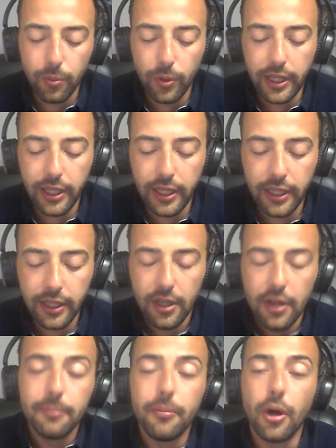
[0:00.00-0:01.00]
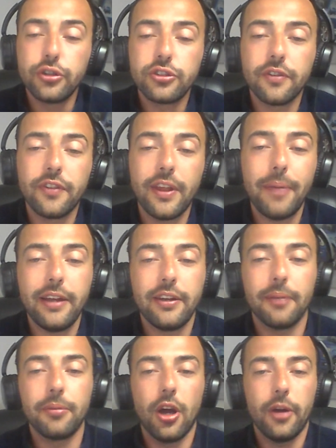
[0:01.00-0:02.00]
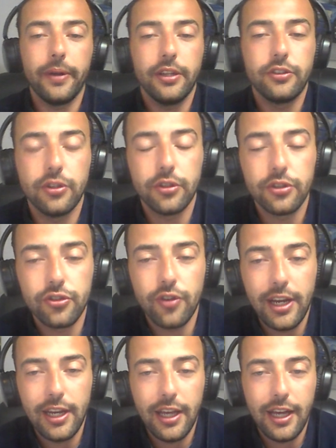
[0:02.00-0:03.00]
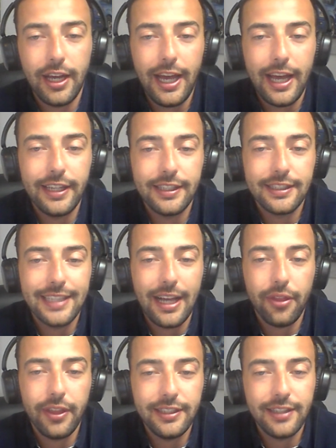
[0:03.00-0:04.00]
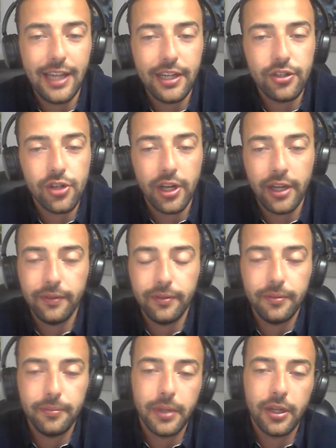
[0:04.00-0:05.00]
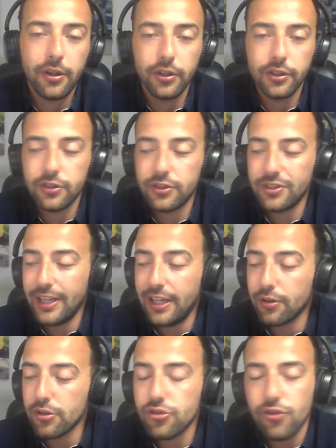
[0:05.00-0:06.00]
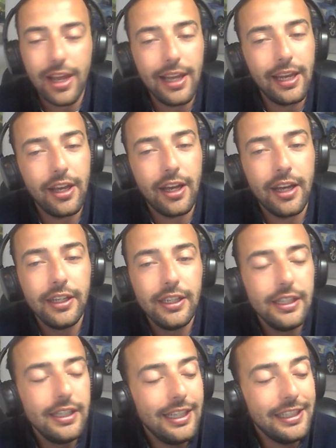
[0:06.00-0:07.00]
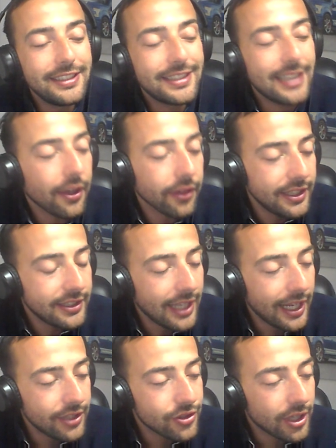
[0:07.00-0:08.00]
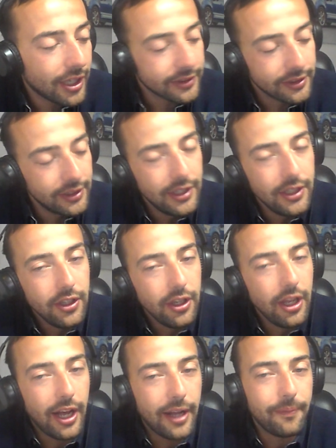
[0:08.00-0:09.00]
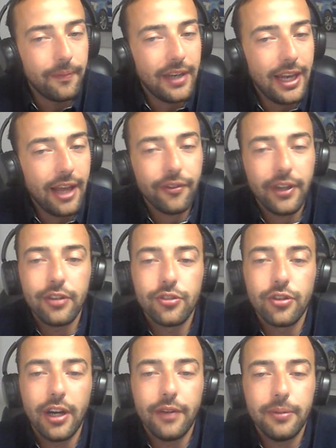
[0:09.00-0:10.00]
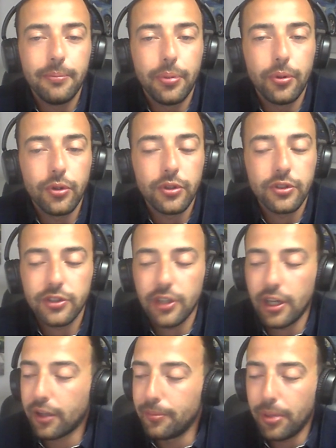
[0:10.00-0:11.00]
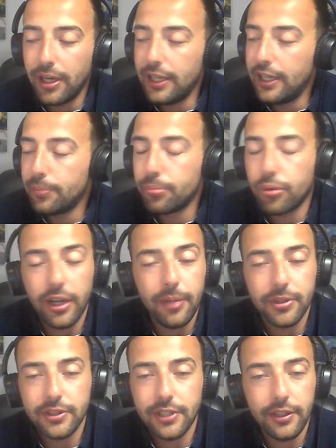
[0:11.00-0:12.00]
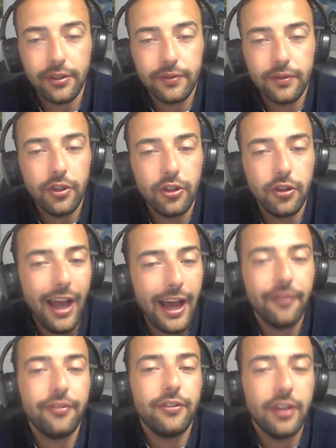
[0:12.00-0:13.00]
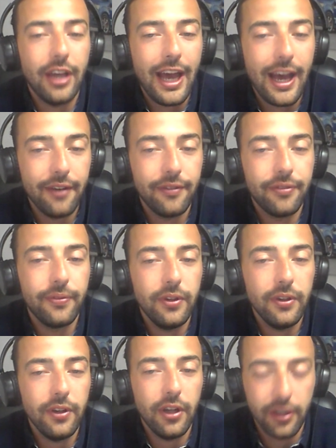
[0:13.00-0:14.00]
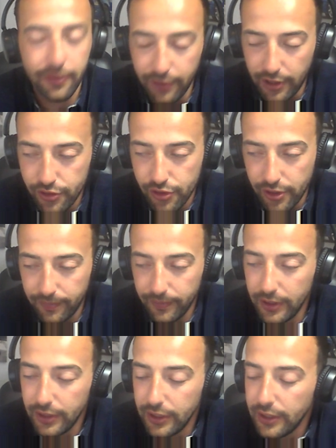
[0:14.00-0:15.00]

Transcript: And most of them end up going to Australia and Southeast Asia, because in Australia and Southeast Asia, left-hand drive imports are completely prohibited. You have to have a conversion.